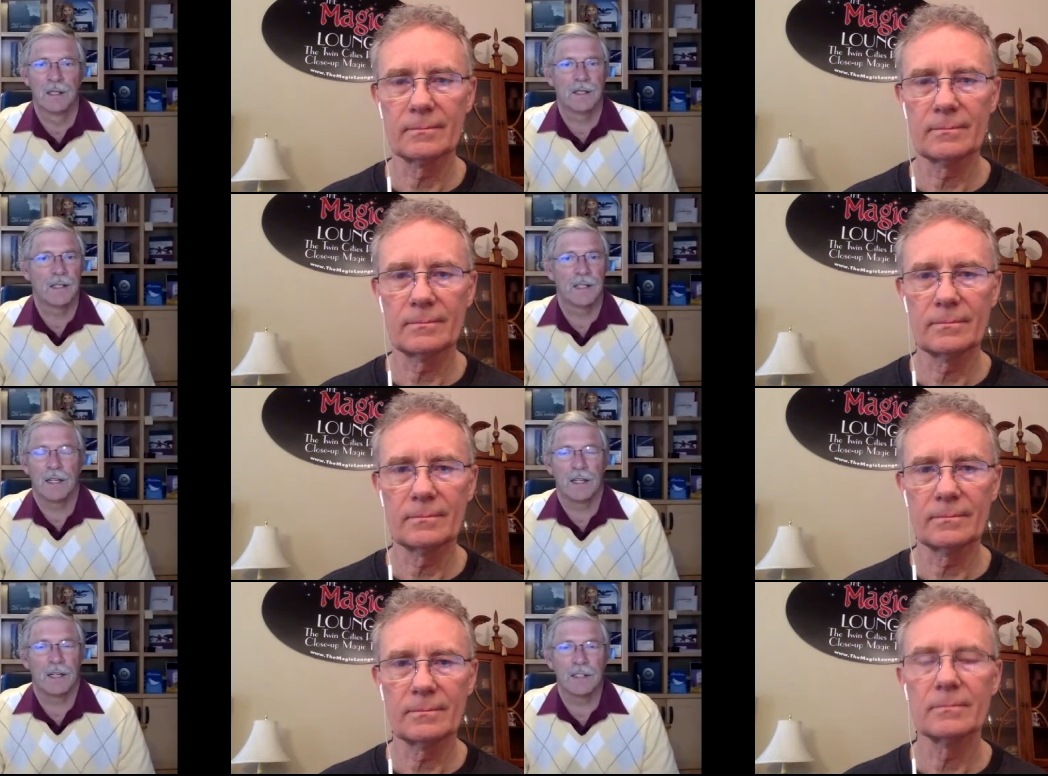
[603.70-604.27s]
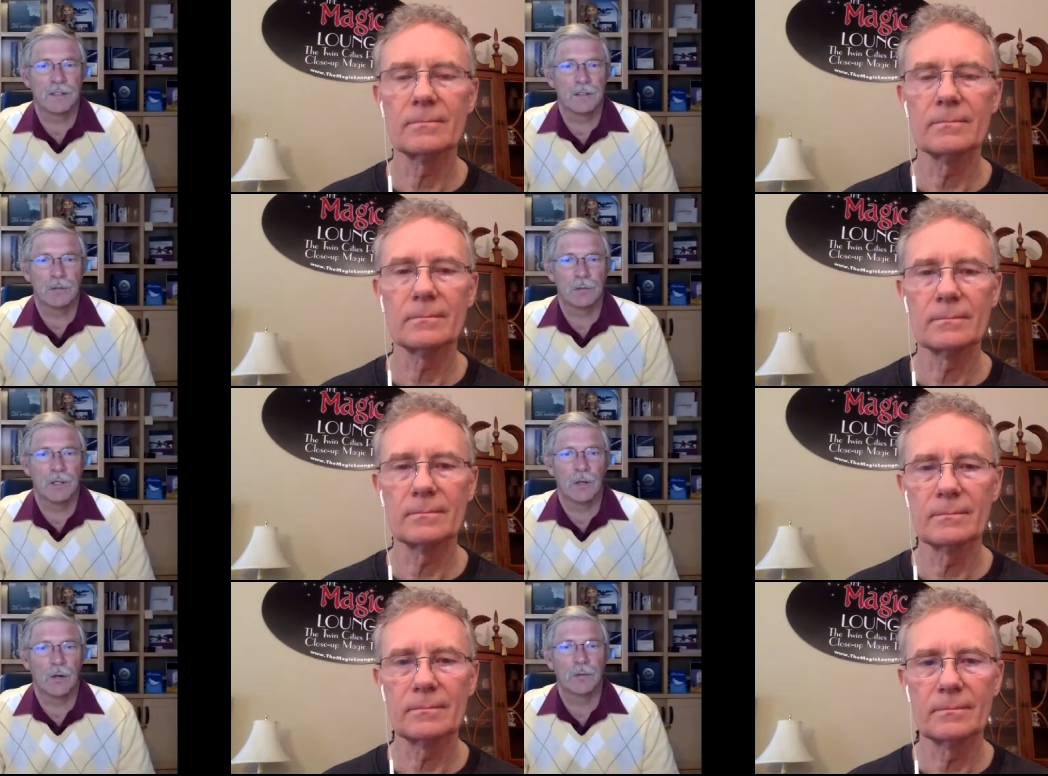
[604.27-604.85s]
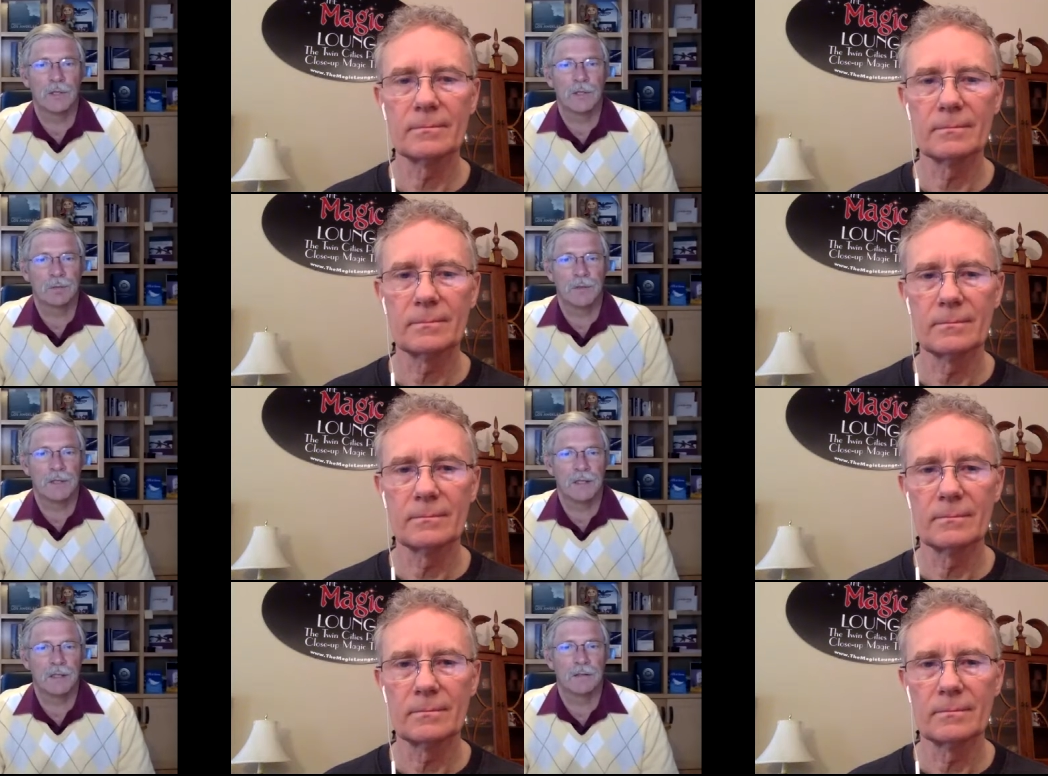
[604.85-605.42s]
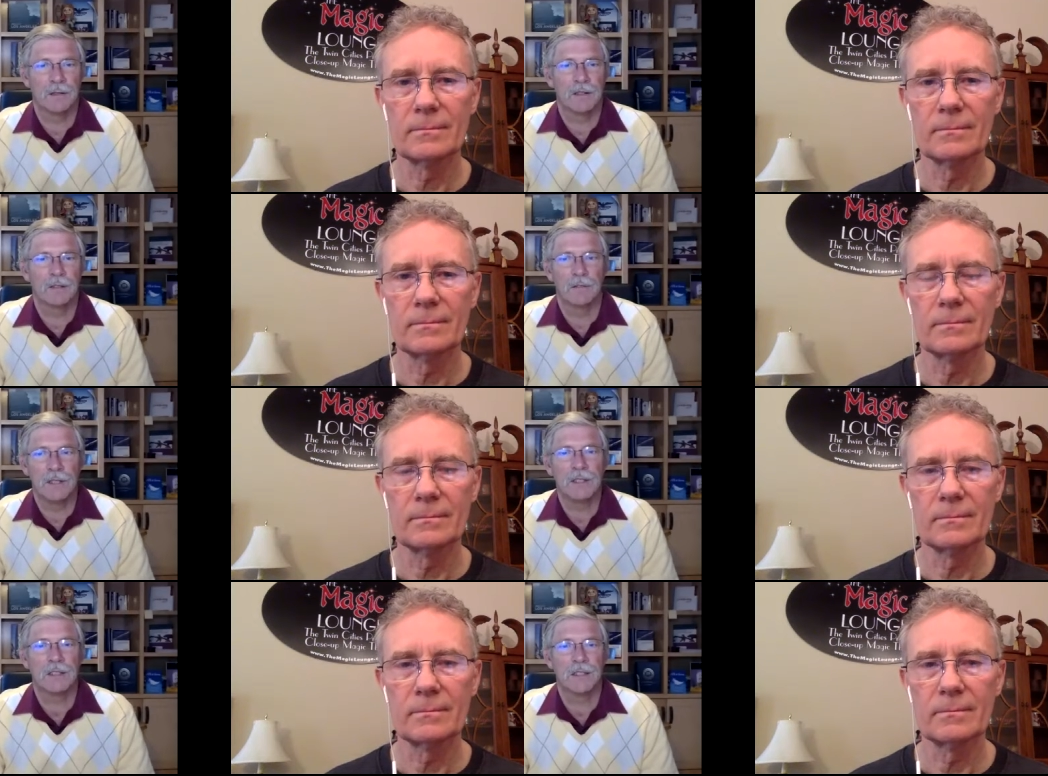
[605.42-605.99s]
Speaker 1: then I guess you will always be
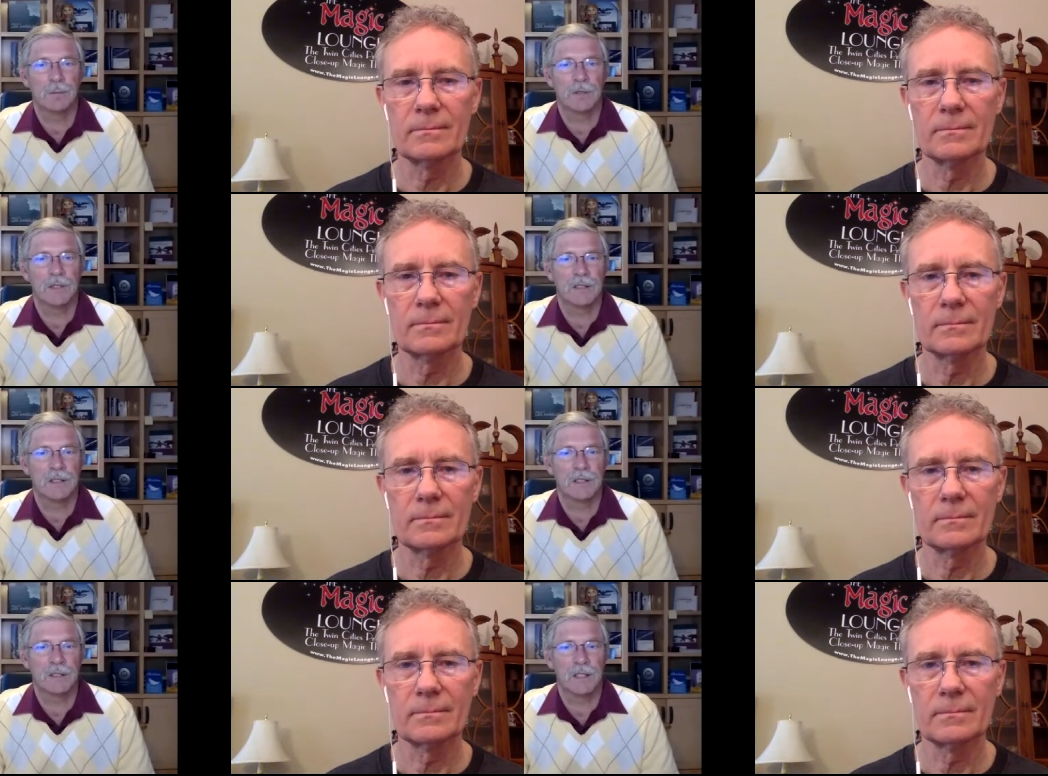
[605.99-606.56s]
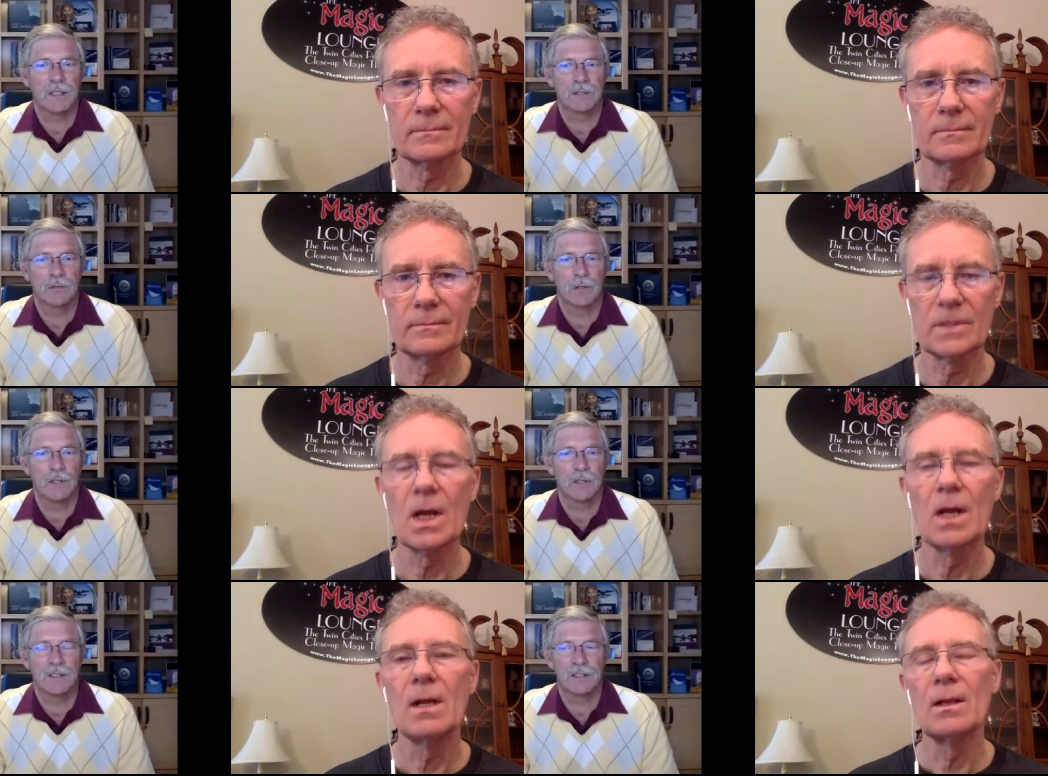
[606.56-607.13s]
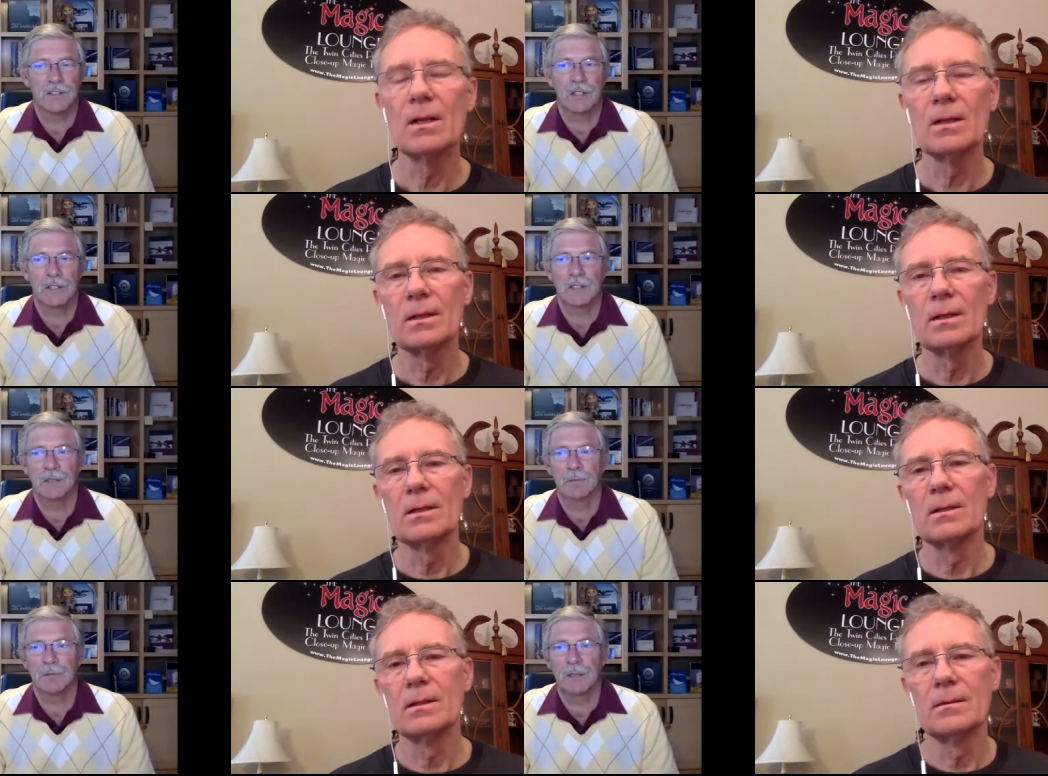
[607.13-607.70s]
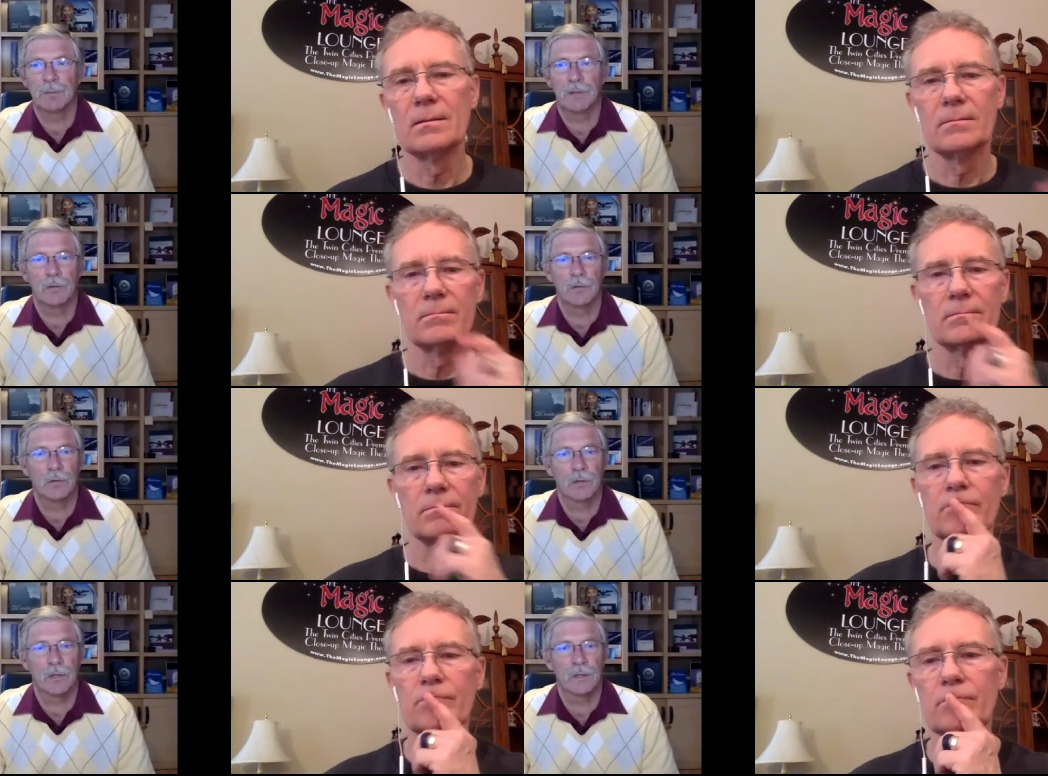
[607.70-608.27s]
reasonably successful. It's just the people
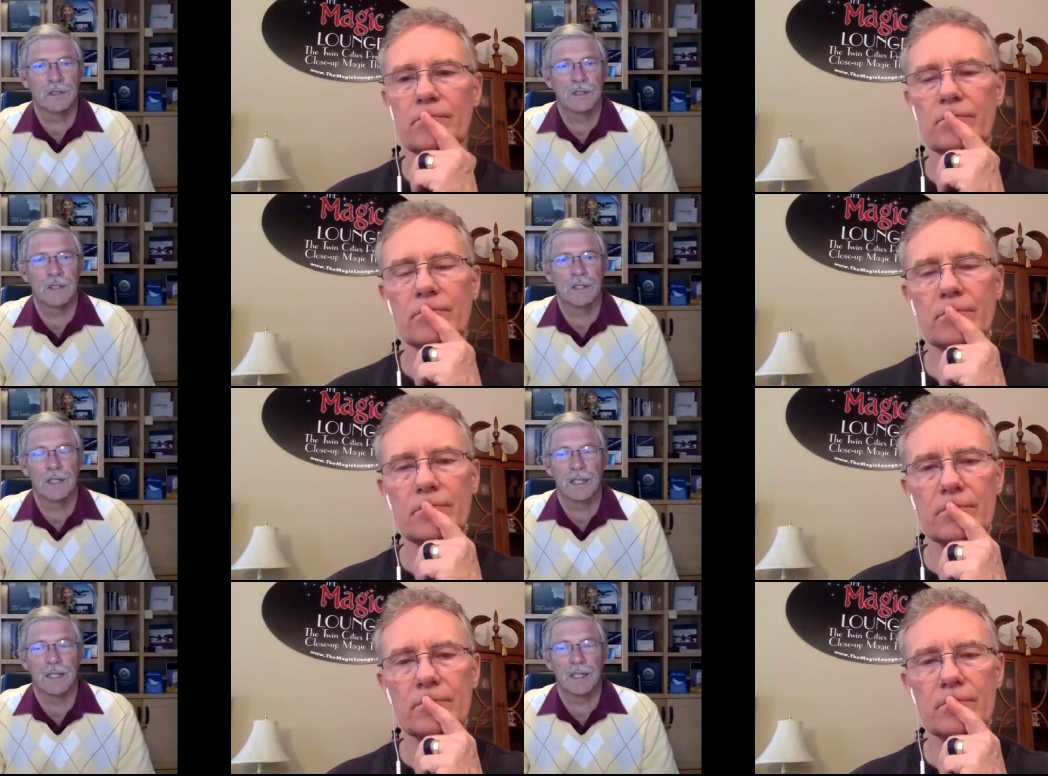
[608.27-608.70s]
who constantly